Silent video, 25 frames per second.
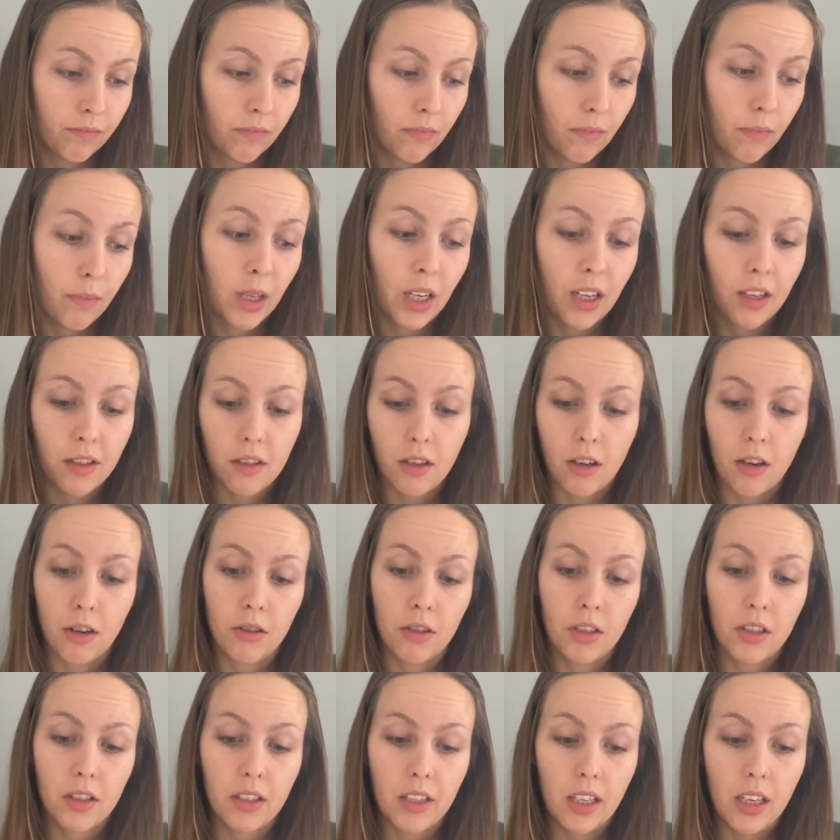Because
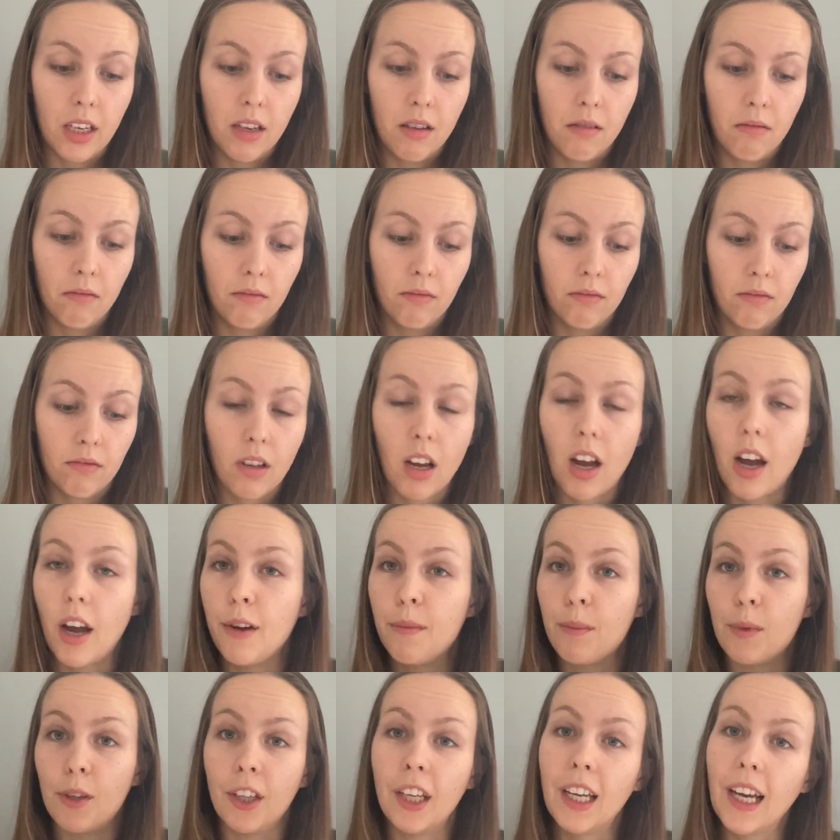honestly, I'm
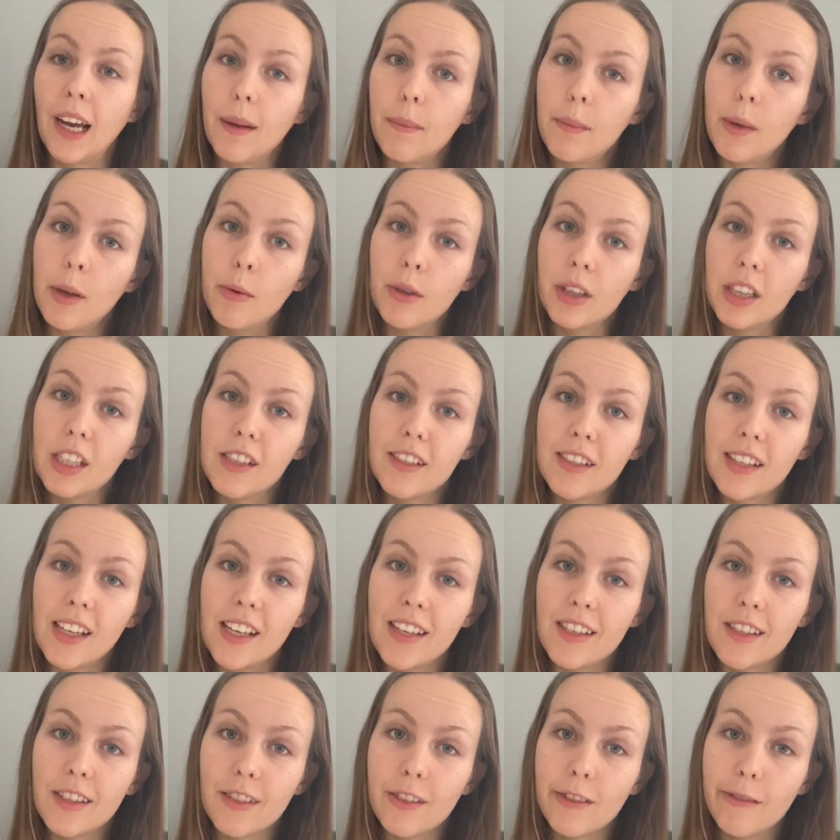really happy with this
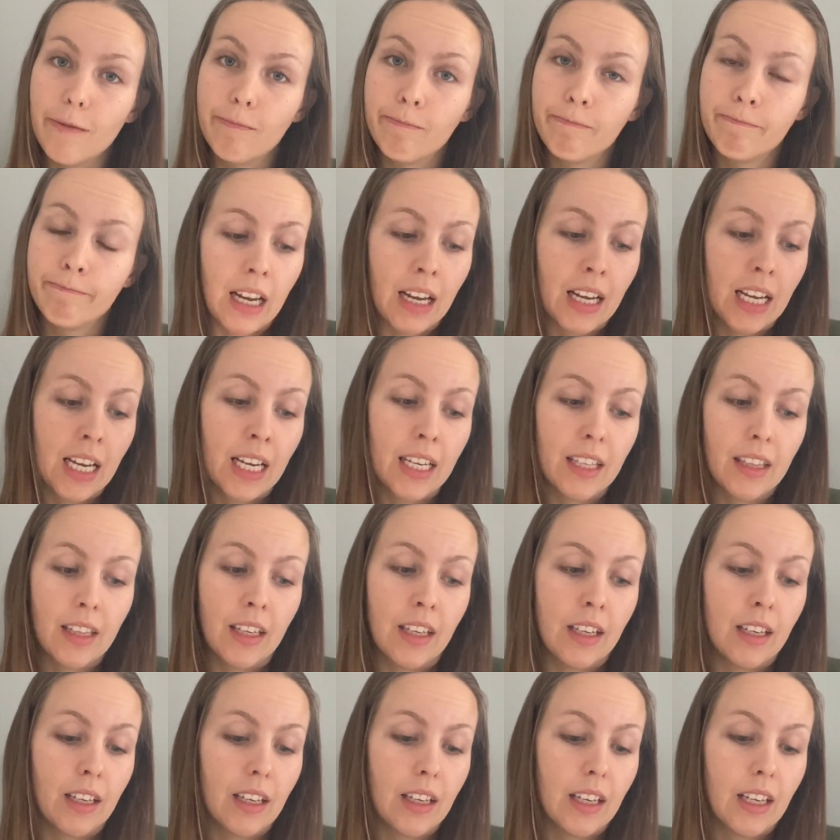list. I
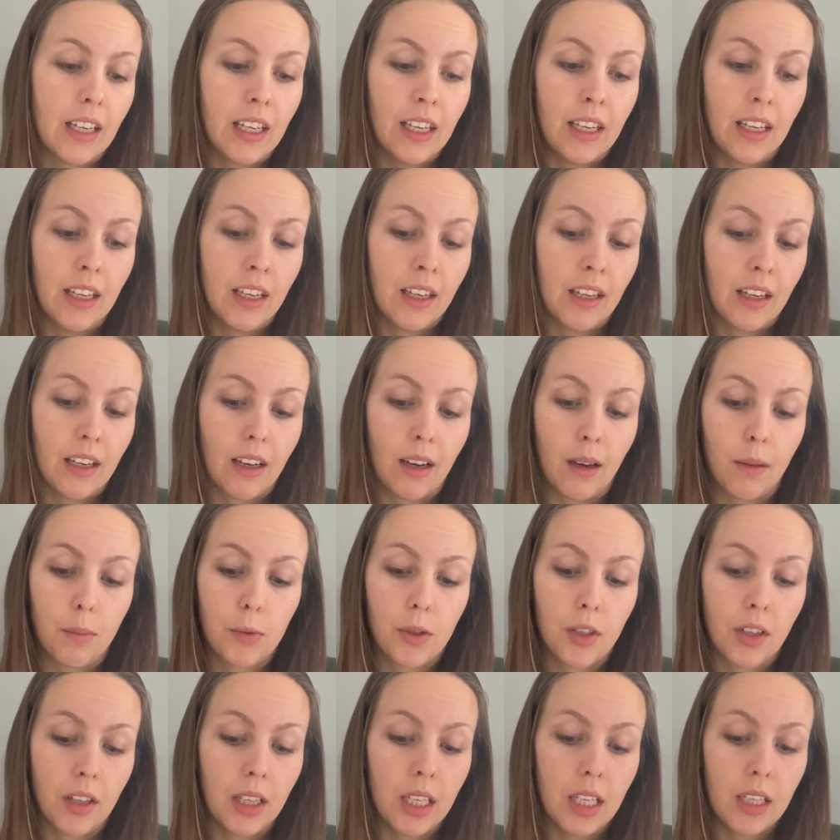think it
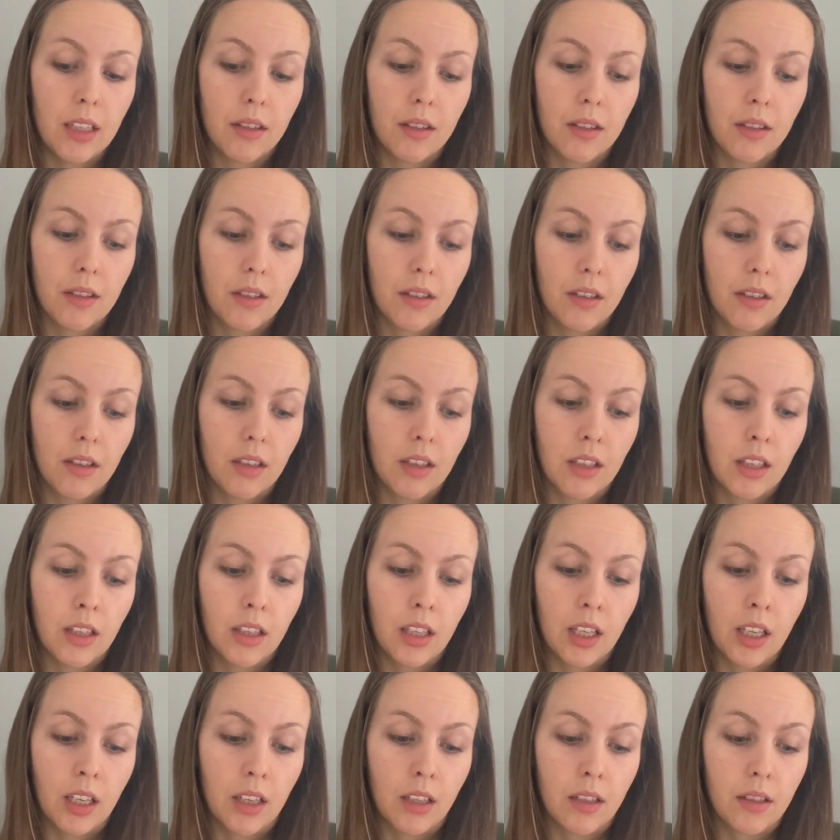encapsulates the
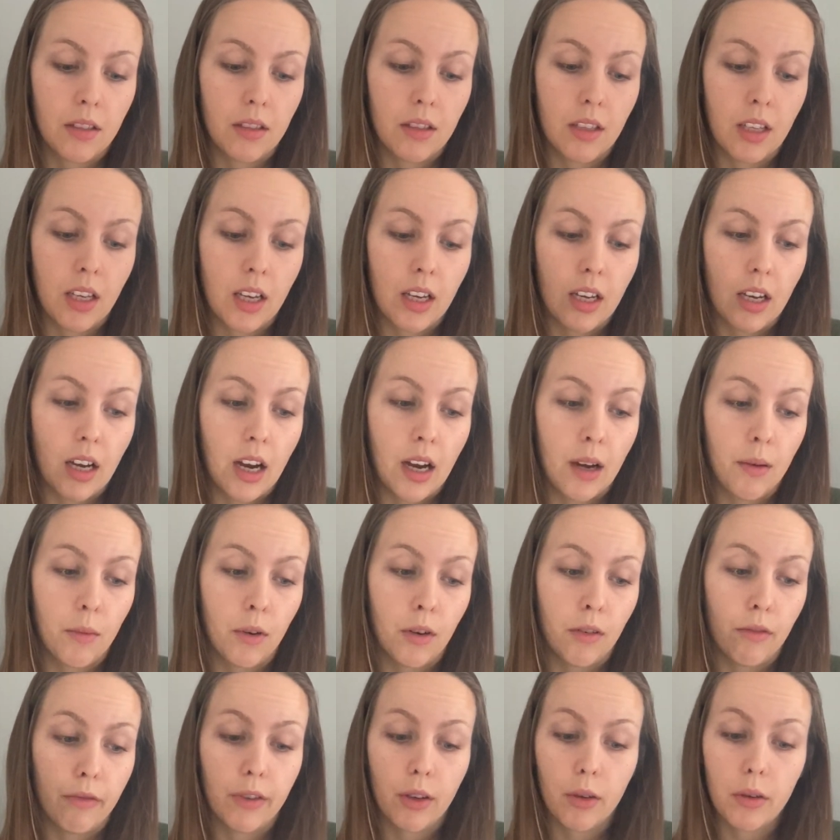things that I want
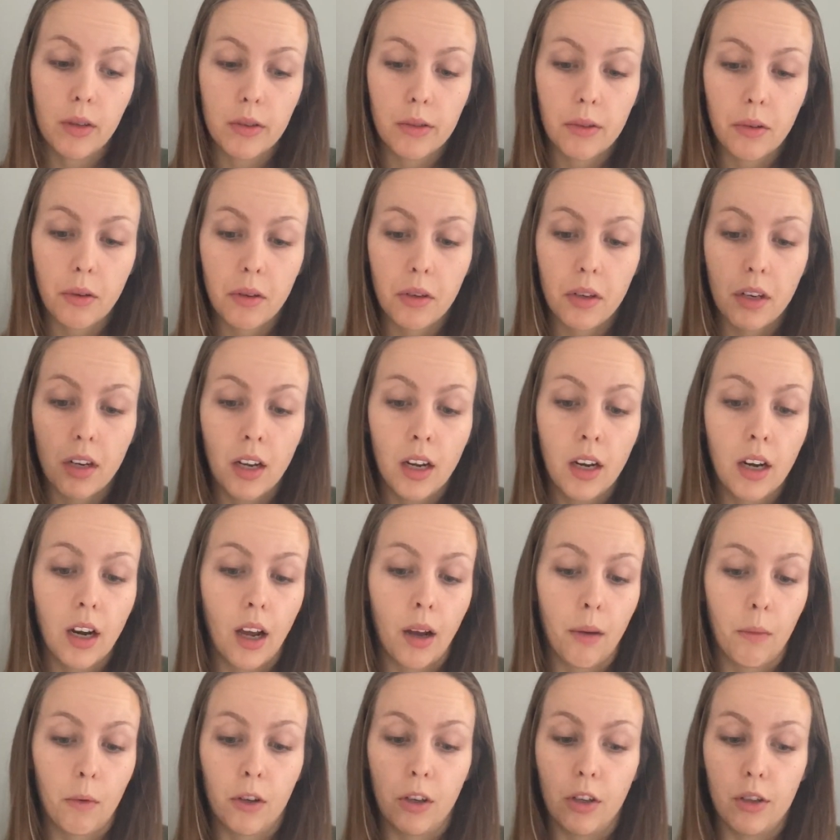to focus on and I
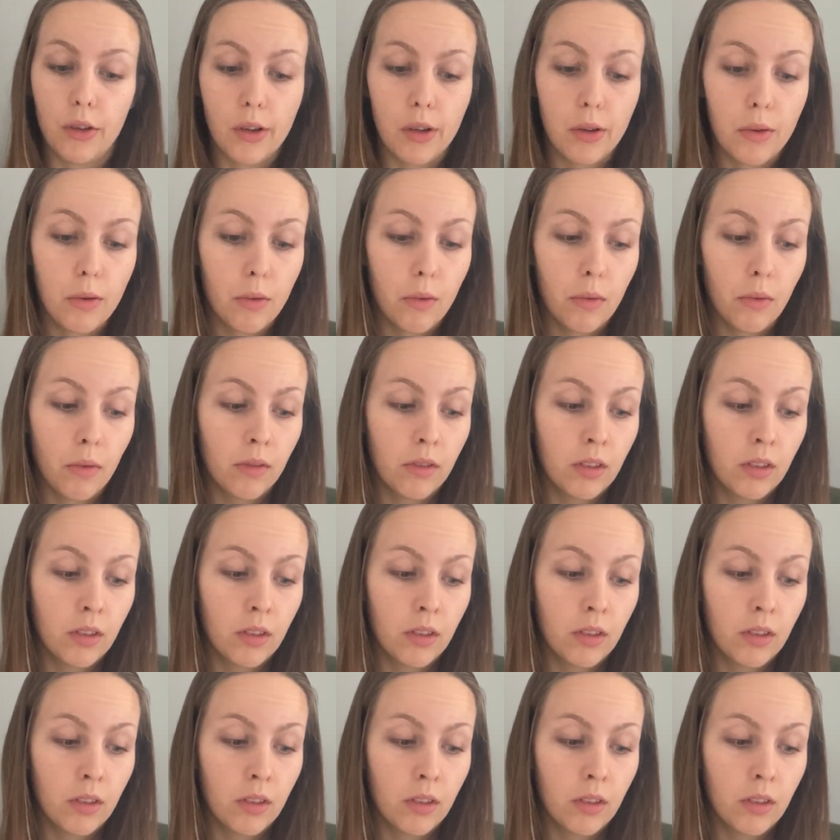want to do.